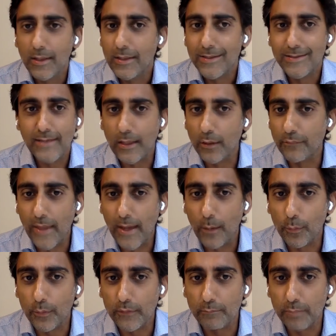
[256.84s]
10 of that was
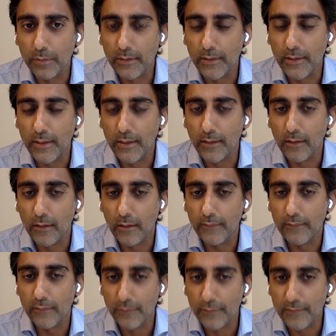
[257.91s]
building our
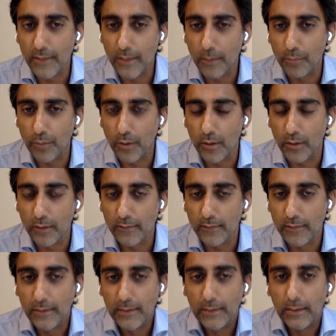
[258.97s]
Service Cloud product,
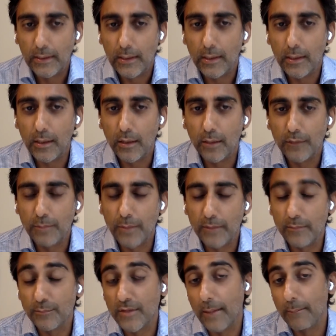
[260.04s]
spent
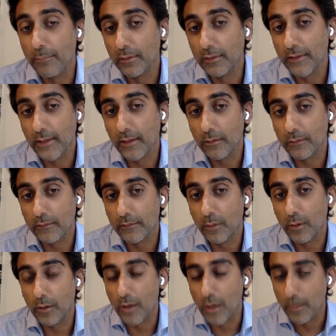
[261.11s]
some time building also our
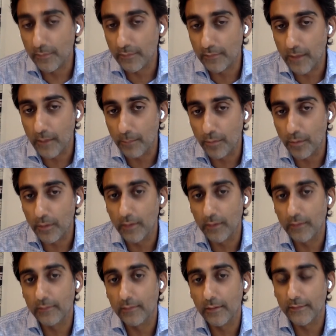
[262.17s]
Commerce Cloud product,
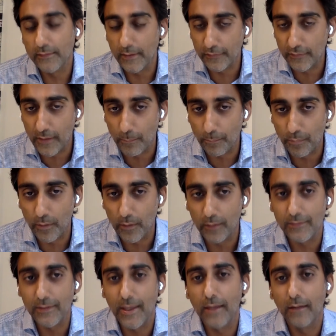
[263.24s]
our Sales Cloud
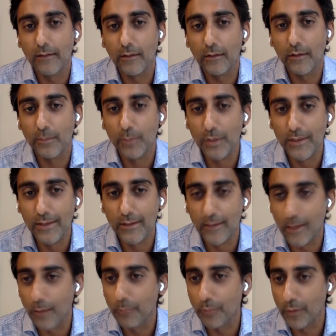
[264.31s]
product, and our Community
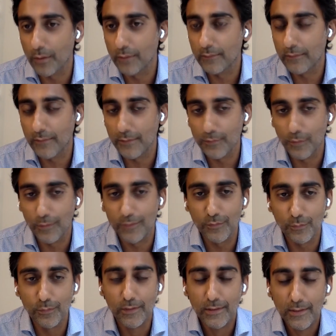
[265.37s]
Cloud product. So I can talk to
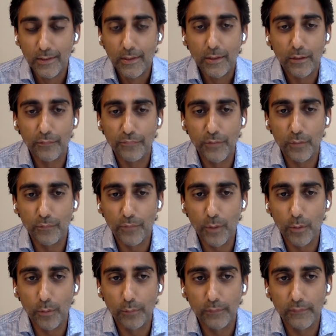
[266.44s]
a few of
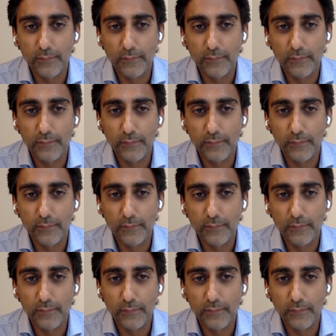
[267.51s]
those.